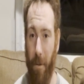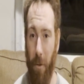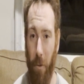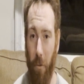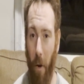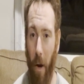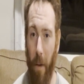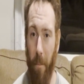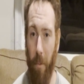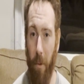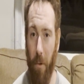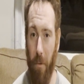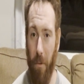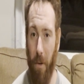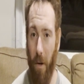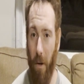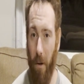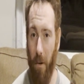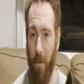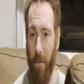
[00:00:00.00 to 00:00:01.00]
Great boot
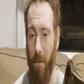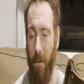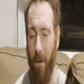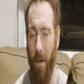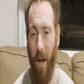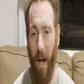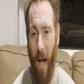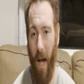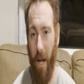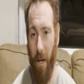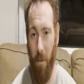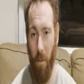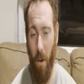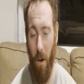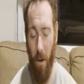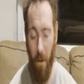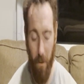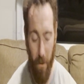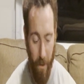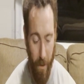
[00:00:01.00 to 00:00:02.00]
though, high
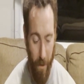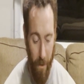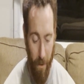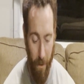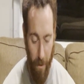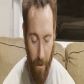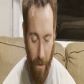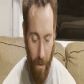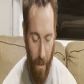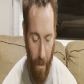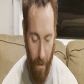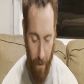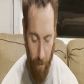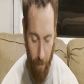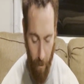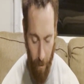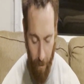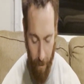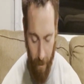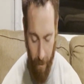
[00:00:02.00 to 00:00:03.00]
quality
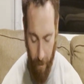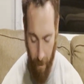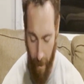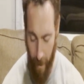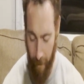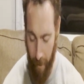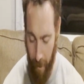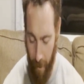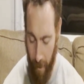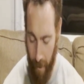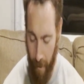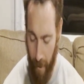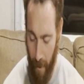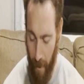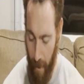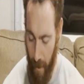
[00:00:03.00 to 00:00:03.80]
leather.